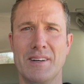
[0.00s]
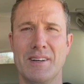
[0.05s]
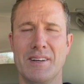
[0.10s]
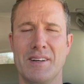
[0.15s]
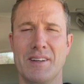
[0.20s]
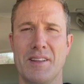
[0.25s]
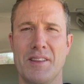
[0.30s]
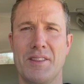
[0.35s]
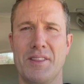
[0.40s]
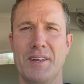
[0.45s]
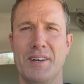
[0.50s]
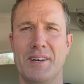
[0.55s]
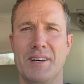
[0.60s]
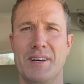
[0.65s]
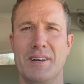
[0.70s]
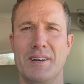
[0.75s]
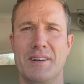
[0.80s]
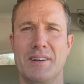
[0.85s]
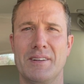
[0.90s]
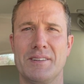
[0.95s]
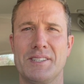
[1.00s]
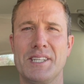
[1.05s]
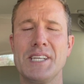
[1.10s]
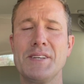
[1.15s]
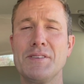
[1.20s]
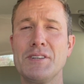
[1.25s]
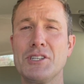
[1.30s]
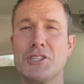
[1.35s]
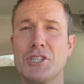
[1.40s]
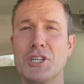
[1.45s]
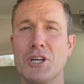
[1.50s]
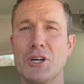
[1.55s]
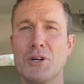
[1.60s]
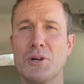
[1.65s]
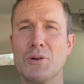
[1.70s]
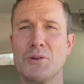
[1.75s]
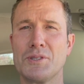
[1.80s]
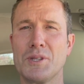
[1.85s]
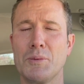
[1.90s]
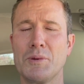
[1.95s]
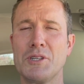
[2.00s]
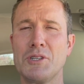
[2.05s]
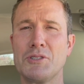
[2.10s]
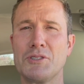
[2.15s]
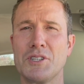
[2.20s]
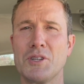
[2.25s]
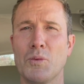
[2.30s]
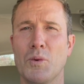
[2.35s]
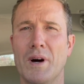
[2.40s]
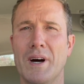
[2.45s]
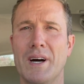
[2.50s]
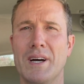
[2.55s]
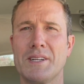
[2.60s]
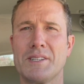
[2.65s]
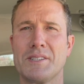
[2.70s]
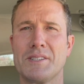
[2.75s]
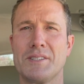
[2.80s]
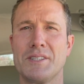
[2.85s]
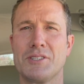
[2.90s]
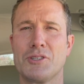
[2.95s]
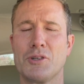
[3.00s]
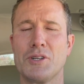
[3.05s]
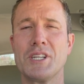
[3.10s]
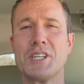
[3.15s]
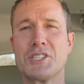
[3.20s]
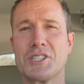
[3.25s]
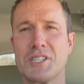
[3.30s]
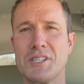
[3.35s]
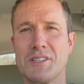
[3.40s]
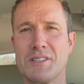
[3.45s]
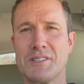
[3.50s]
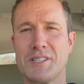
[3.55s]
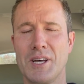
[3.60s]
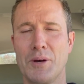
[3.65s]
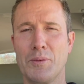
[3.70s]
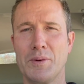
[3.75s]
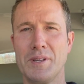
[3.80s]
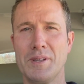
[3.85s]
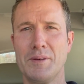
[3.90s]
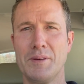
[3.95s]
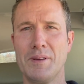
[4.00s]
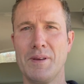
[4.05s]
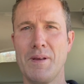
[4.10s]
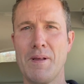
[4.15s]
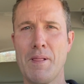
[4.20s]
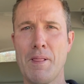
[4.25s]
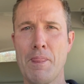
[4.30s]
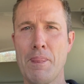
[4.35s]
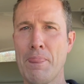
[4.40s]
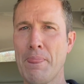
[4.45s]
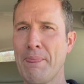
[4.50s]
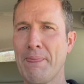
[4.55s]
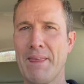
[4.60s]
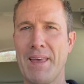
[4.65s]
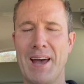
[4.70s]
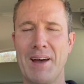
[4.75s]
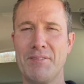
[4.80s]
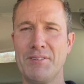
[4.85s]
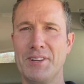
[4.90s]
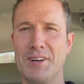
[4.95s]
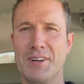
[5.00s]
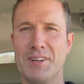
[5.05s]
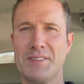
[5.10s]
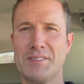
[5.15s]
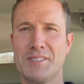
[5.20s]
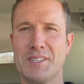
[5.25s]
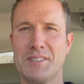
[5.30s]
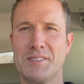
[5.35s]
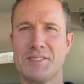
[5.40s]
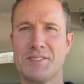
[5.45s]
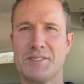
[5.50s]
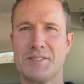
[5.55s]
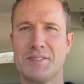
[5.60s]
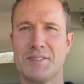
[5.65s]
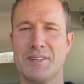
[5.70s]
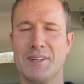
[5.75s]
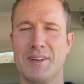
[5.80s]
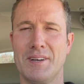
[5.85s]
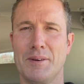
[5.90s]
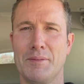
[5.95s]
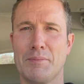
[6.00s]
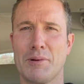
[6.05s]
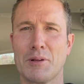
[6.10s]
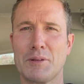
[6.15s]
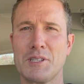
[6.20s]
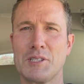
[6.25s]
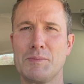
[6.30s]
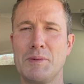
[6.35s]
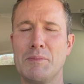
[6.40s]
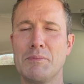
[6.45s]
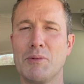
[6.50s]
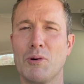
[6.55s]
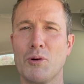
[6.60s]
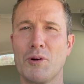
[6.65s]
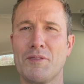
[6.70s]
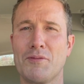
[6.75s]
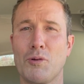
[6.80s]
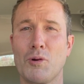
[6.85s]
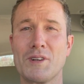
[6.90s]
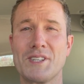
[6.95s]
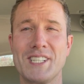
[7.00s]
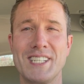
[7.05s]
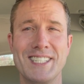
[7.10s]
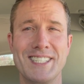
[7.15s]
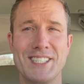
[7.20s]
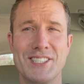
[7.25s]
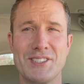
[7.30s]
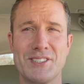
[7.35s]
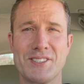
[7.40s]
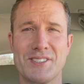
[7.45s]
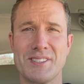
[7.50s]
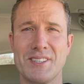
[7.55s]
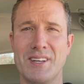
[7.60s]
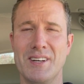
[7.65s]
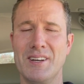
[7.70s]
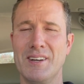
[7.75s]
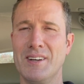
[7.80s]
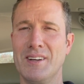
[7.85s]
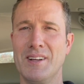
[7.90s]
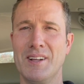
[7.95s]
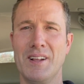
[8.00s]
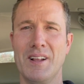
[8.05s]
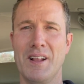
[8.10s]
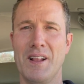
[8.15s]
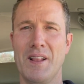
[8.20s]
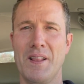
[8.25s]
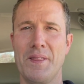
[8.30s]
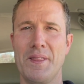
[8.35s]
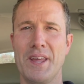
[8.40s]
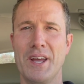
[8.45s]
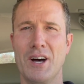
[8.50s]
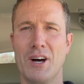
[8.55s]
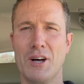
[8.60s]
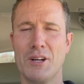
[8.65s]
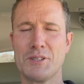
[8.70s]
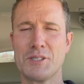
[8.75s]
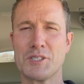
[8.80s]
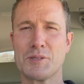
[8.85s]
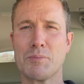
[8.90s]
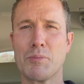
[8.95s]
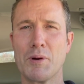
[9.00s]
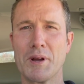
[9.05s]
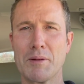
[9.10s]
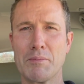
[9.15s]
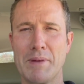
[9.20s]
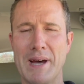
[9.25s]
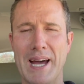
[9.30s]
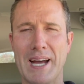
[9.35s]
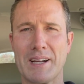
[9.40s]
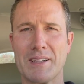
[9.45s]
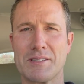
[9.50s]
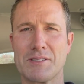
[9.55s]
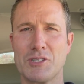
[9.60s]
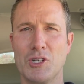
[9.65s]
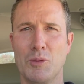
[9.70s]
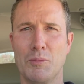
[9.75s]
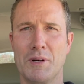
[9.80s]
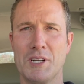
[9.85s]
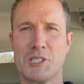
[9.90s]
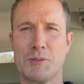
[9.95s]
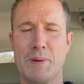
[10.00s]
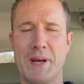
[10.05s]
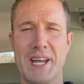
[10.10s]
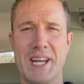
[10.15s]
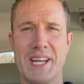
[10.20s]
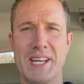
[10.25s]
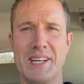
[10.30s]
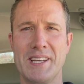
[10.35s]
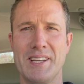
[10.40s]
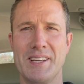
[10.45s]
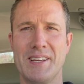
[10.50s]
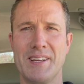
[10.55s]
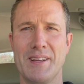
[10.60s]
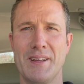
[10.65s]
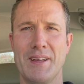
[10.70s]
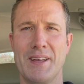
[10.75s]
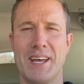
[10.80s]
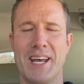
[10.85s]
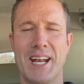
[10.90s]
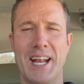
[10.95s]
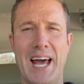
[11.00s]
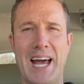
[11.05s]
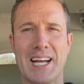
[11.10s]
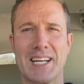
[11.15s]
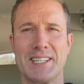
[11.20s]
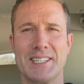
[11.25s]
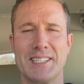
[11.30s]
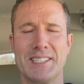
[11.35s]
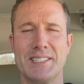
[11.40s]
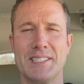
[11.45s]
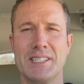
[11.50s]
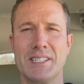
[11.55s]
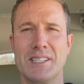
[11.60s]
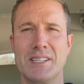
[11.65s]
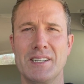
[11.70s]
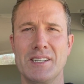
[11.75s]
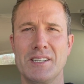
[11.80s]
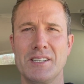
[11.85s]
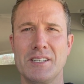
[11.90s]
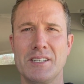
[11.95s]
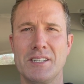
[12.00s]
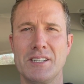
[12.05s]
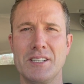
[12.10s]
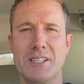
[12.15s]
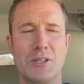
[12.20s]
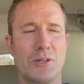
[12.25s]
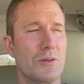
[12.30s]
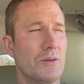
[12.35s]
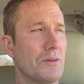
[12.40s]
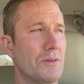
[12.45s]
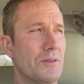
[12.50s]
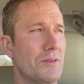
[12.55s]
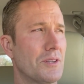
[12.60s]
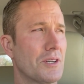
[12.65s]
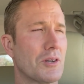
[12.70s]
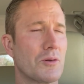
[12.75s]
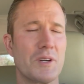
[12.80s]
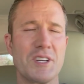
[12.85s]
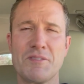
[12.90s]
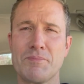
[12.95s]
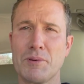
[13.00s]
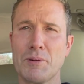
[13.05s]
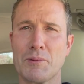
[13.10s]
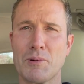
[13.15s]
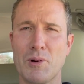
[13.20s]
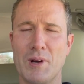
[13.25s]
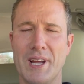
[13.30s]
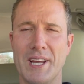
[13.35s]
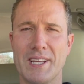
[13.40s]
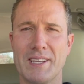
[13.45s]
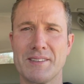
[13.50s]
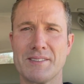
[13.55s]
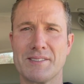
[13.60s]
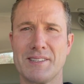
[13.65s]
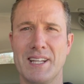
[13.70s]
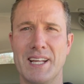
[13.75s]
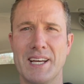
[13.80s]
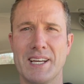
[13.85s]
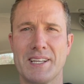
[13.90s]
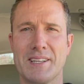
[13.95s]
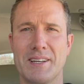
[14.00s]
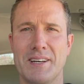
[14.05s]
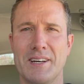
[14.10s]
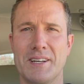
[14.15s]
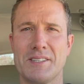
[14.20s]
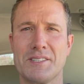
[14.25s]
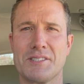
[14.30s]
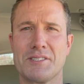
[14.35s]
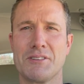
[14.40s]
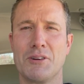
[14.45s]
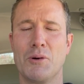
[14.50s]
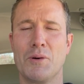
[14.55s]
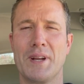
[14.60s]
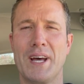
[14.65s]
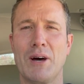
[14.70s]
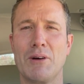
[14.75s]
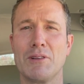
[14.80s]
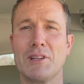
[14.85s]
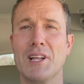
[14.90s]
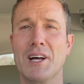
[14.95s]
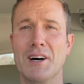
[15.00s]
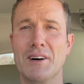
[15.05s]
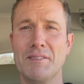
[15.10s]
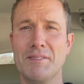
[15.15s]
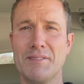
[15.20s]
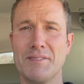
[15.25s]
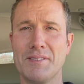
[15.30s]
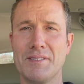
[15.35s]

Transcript: the TV shows that we usually watch, the traditions that we have done since Berkeley's been born 14 years, they all just bring back so much pain and agony. You know, the grief boomerang is like us throwing out love.